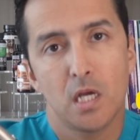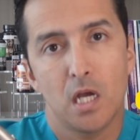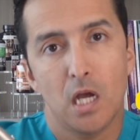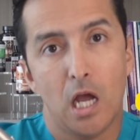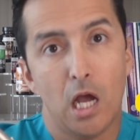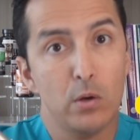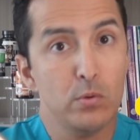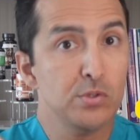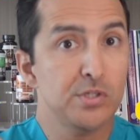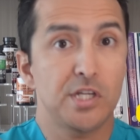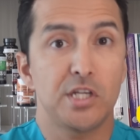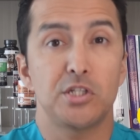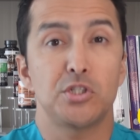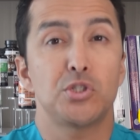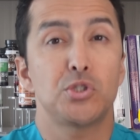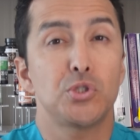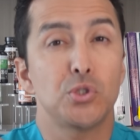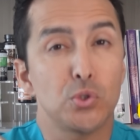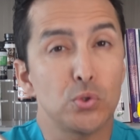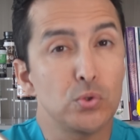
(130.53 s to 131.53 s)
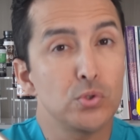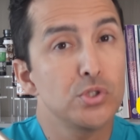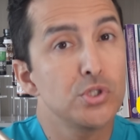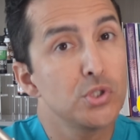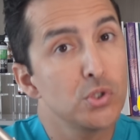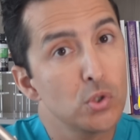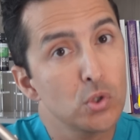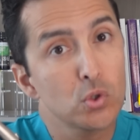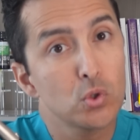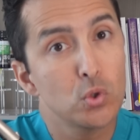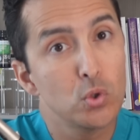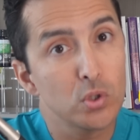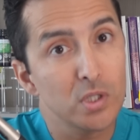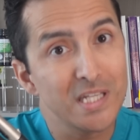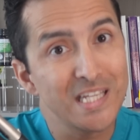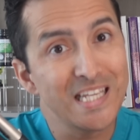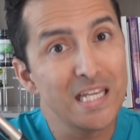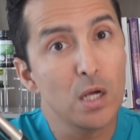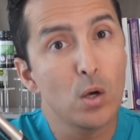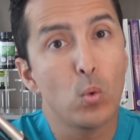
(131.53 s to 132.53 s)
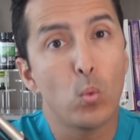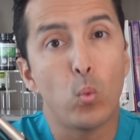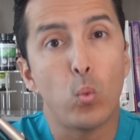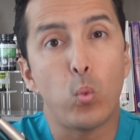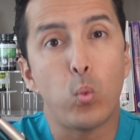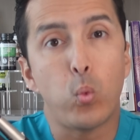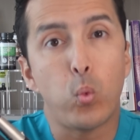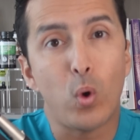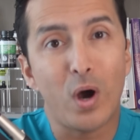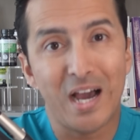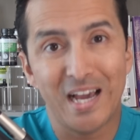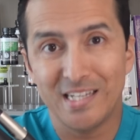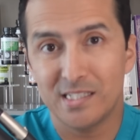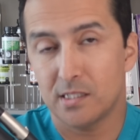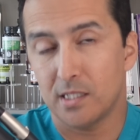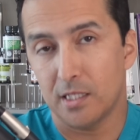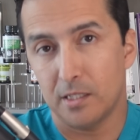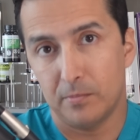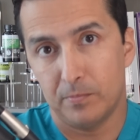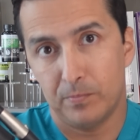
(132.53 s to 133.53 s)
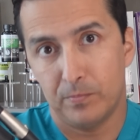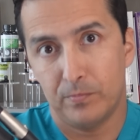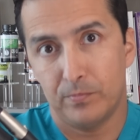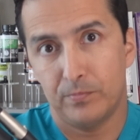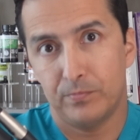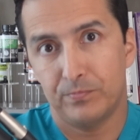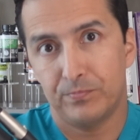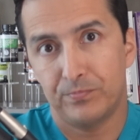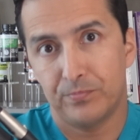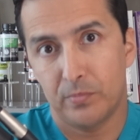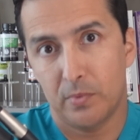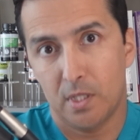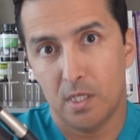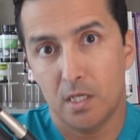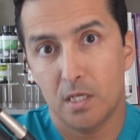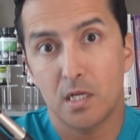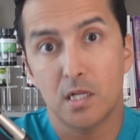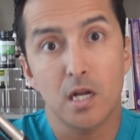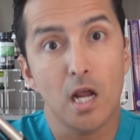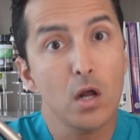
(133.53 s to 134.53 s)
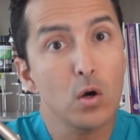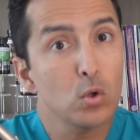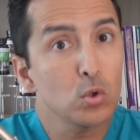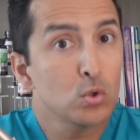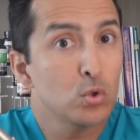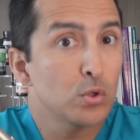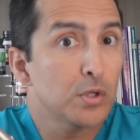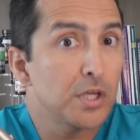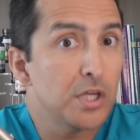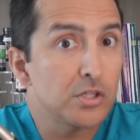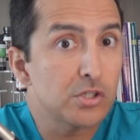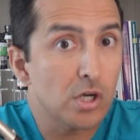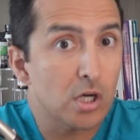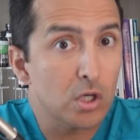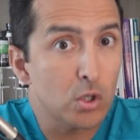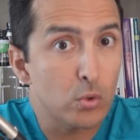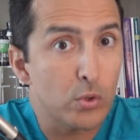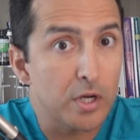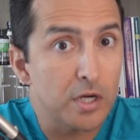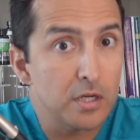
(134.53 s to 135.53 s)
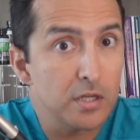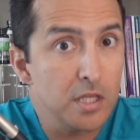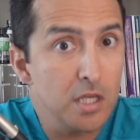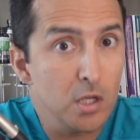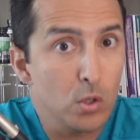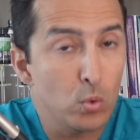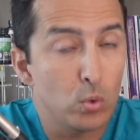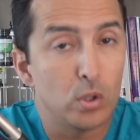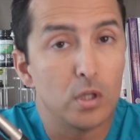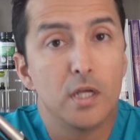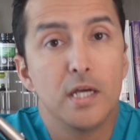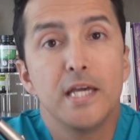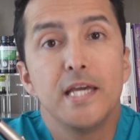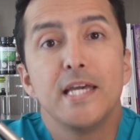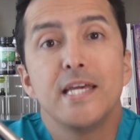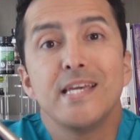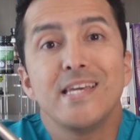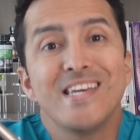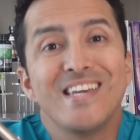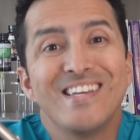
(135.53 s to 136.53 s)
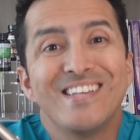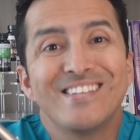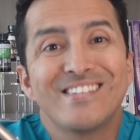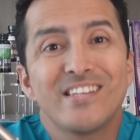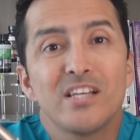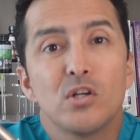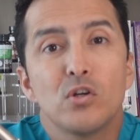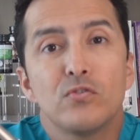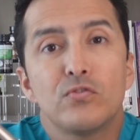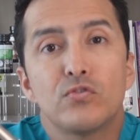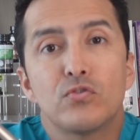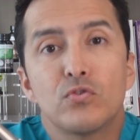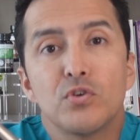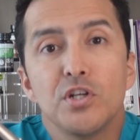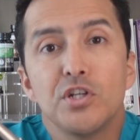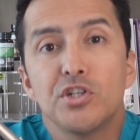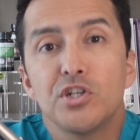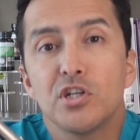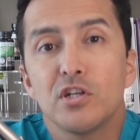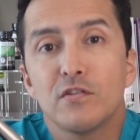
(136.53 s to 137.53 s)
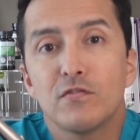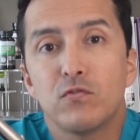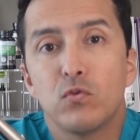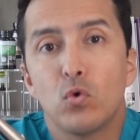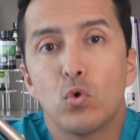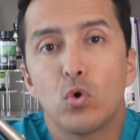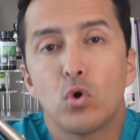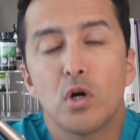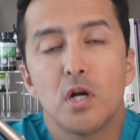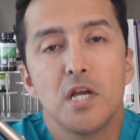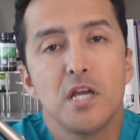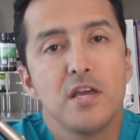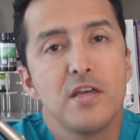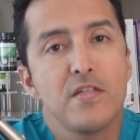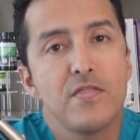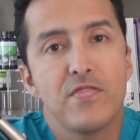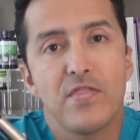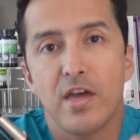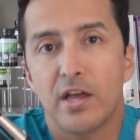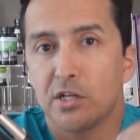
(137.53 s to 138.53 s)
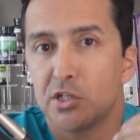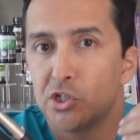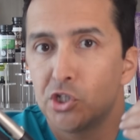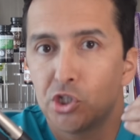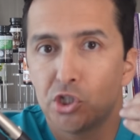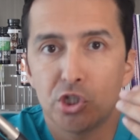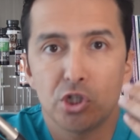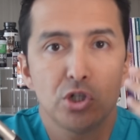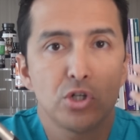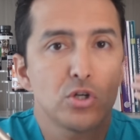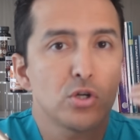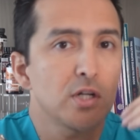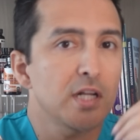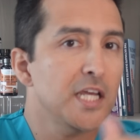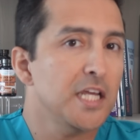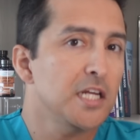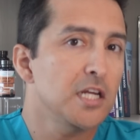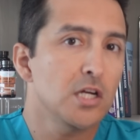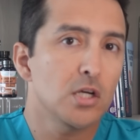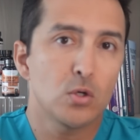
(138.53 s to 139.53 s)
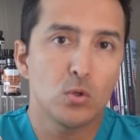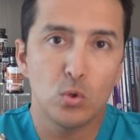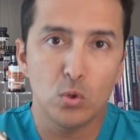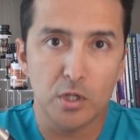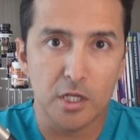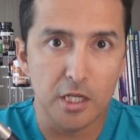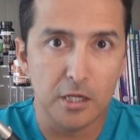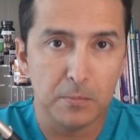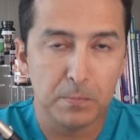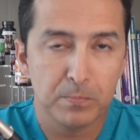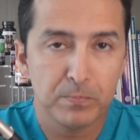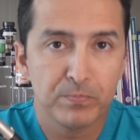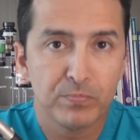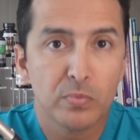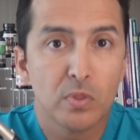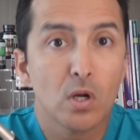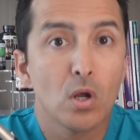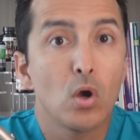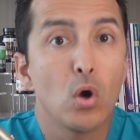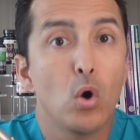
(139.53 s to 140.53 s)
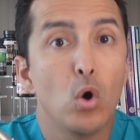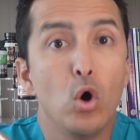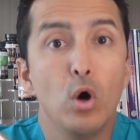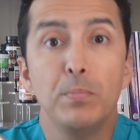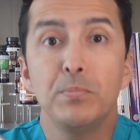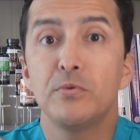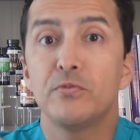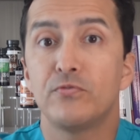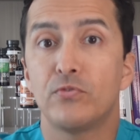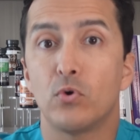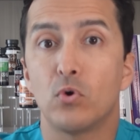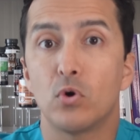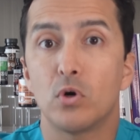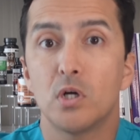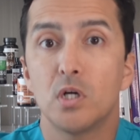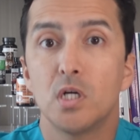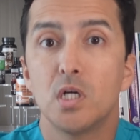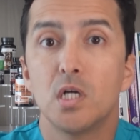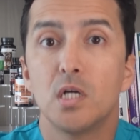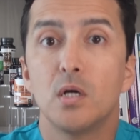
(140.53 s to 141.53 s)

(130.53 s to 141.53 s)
I would say choose your cookie wisely. Not all cookies are created equal. Instead of reaching for that sugar-laden cookie, opt for